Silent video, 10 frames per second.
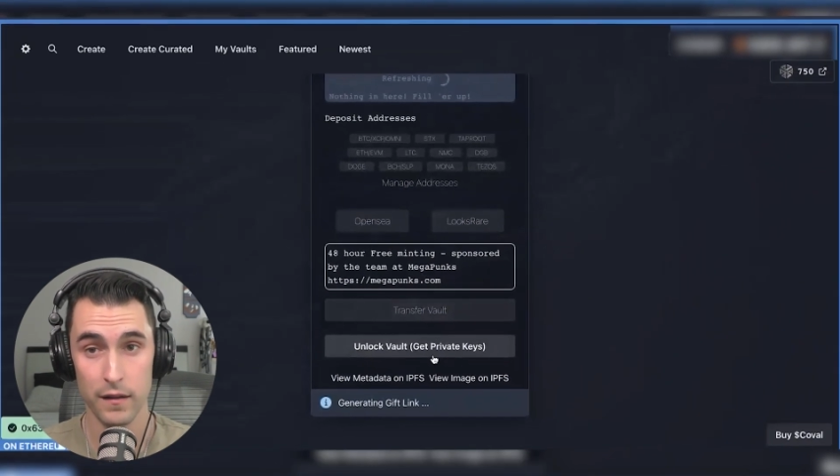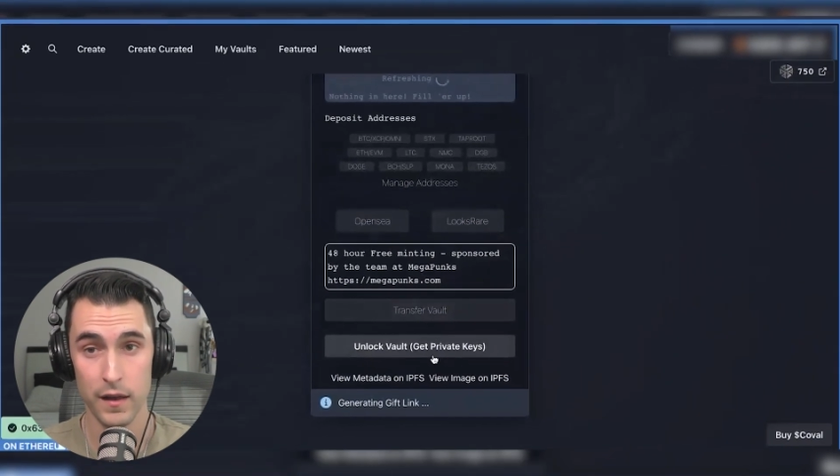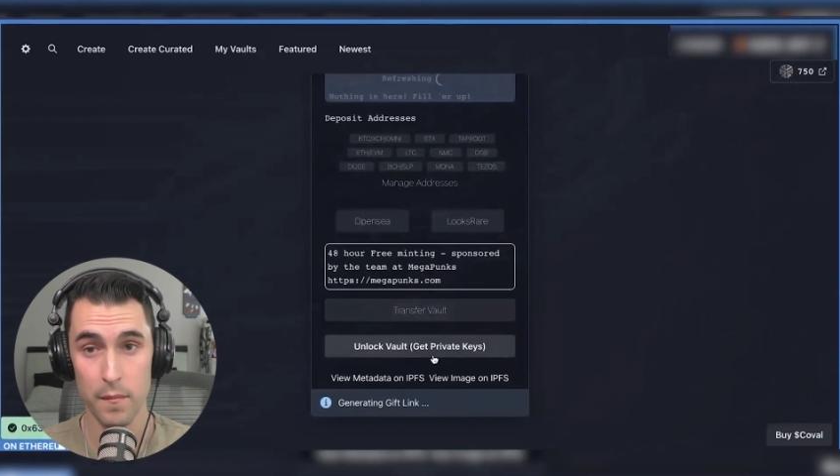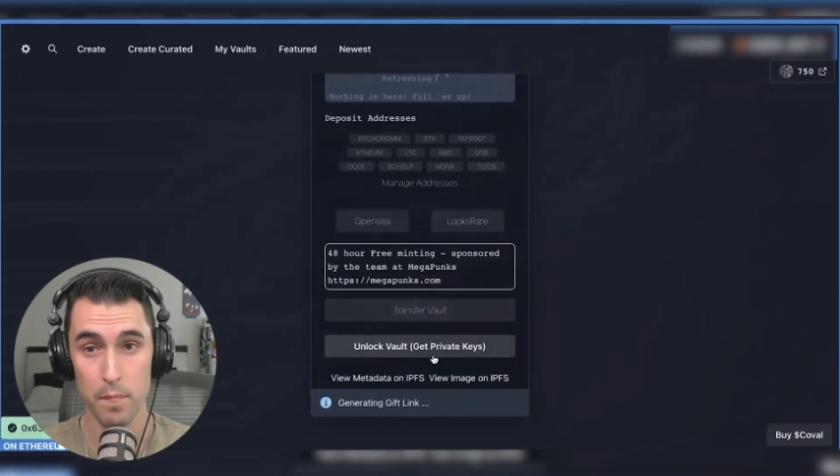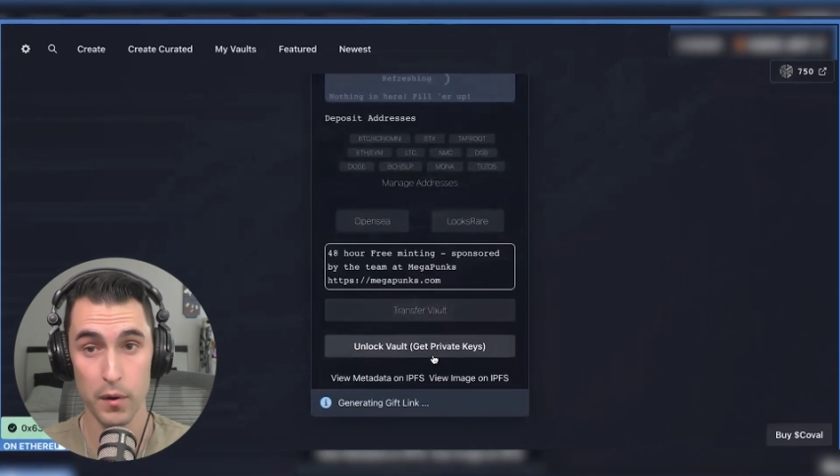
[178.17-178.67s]

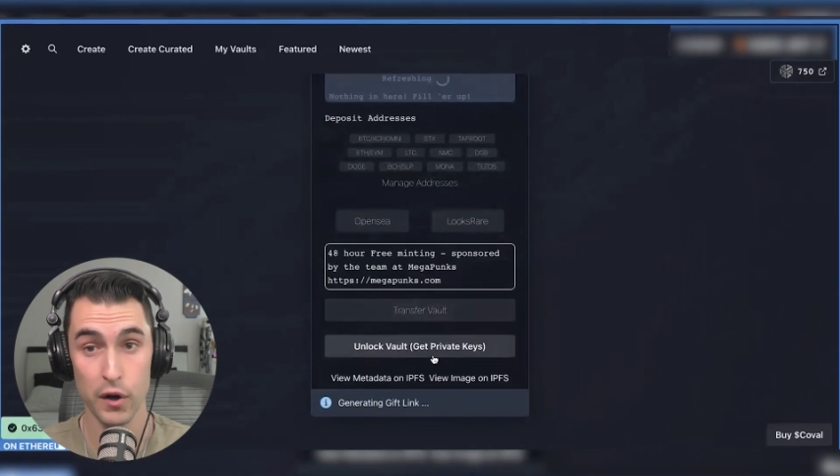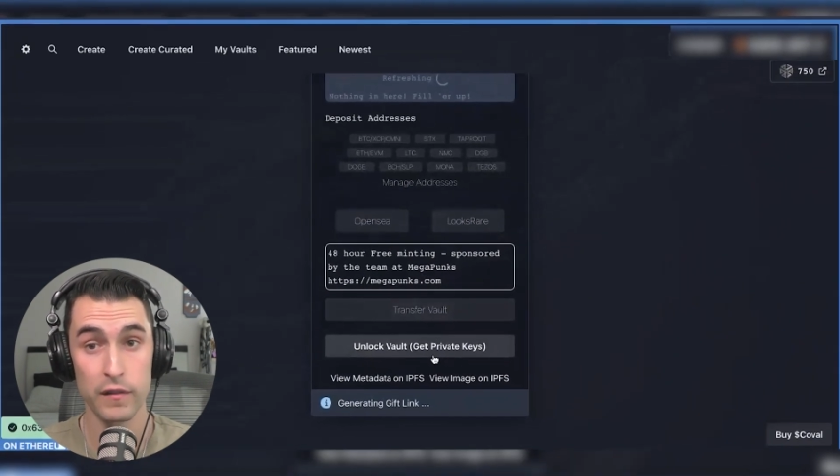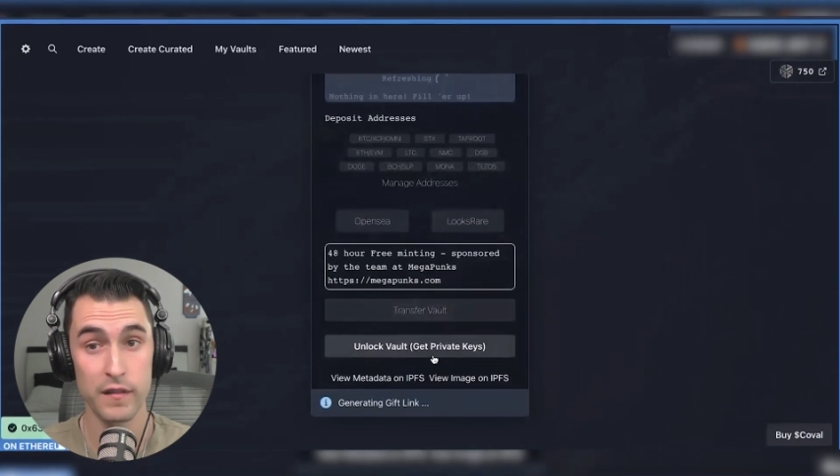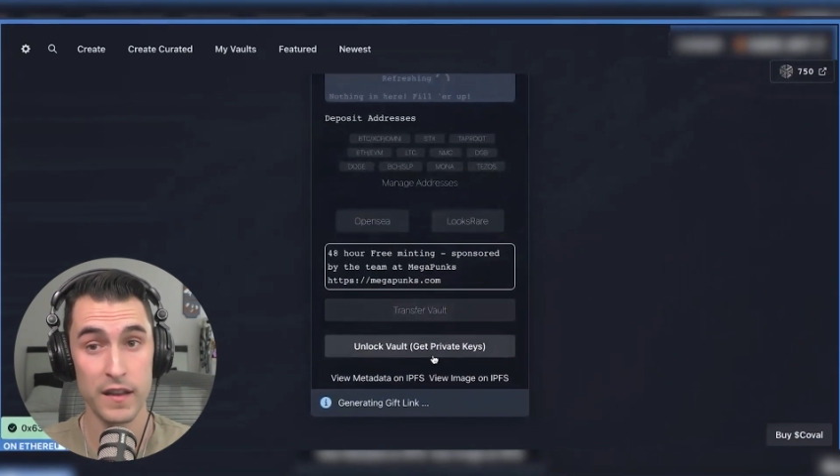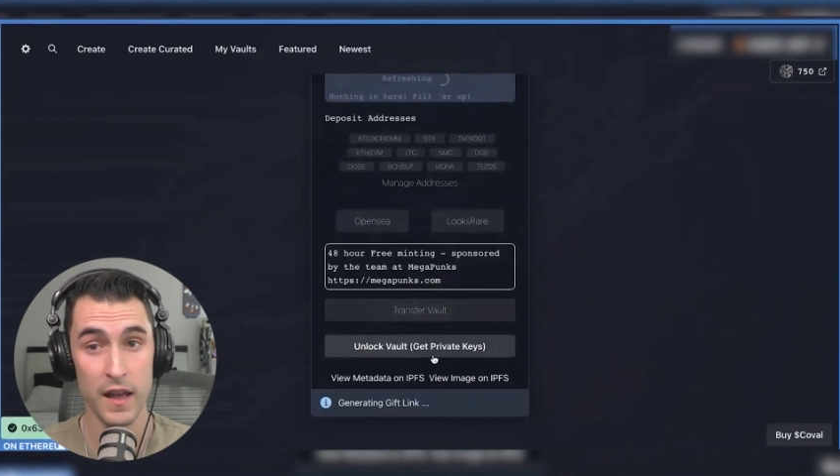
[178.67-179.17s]
it
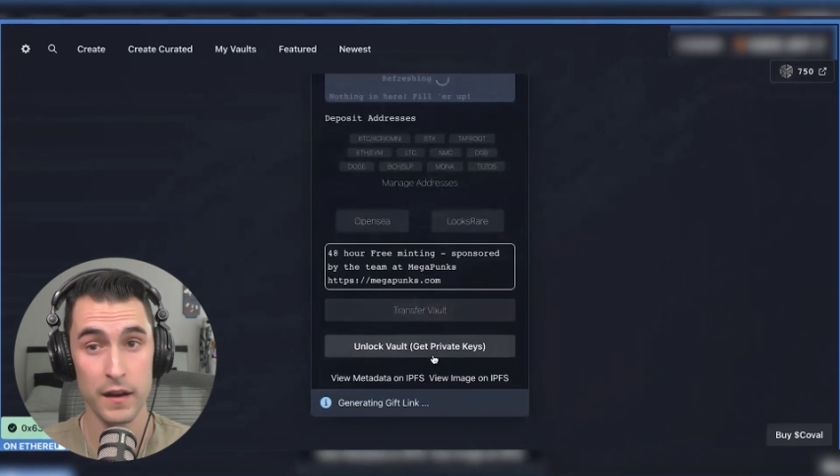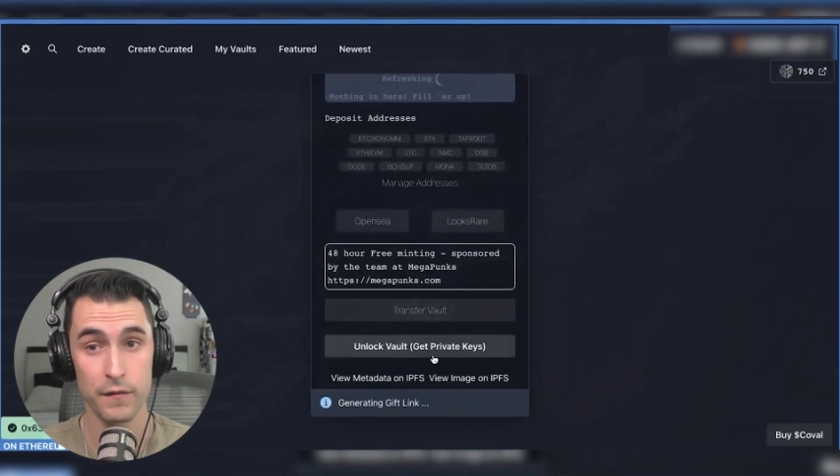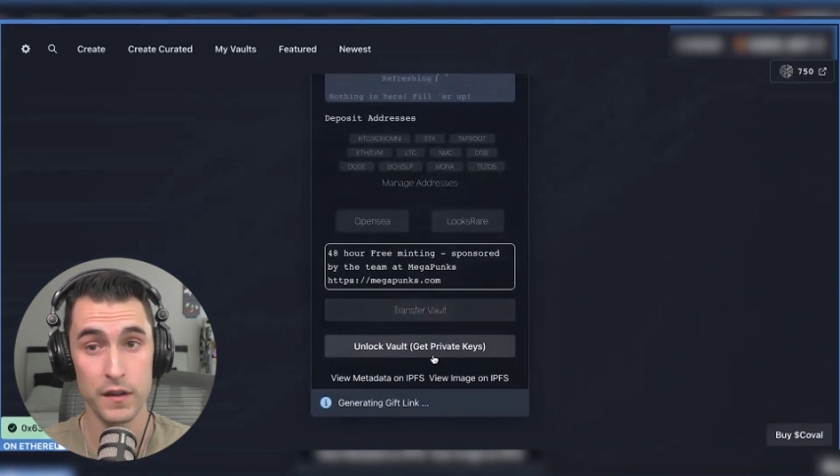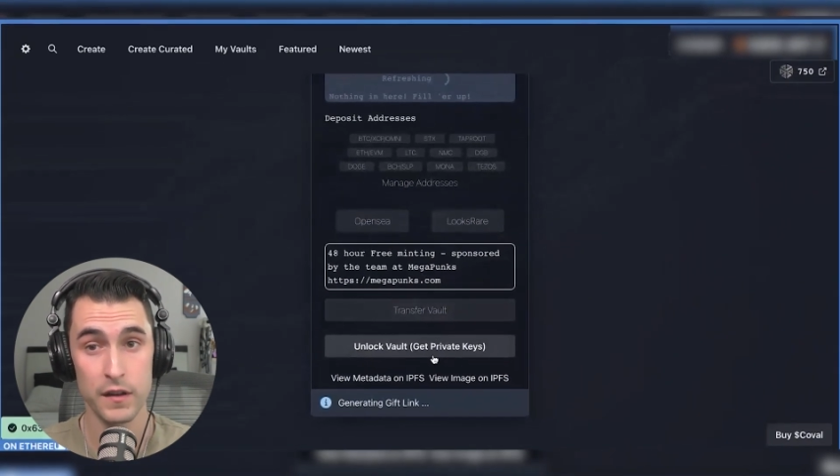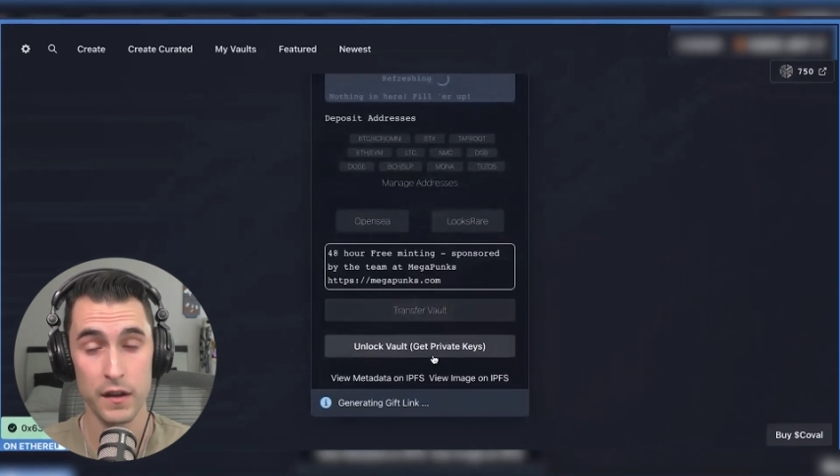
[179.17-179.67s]
burns the
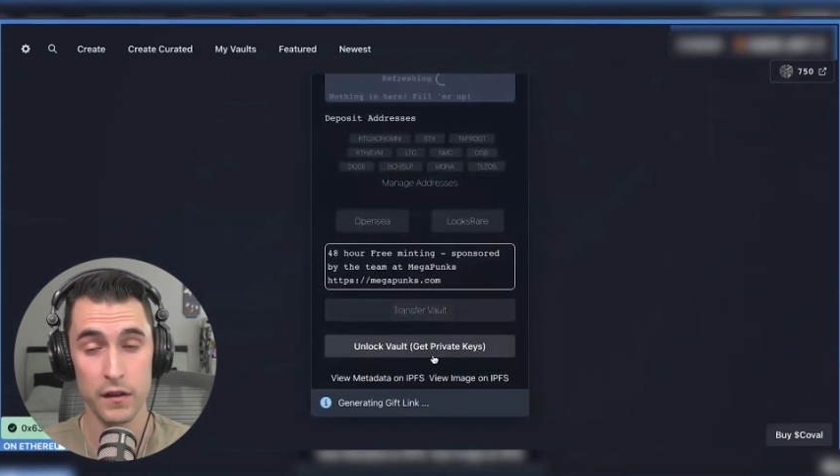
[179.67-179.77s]
NFT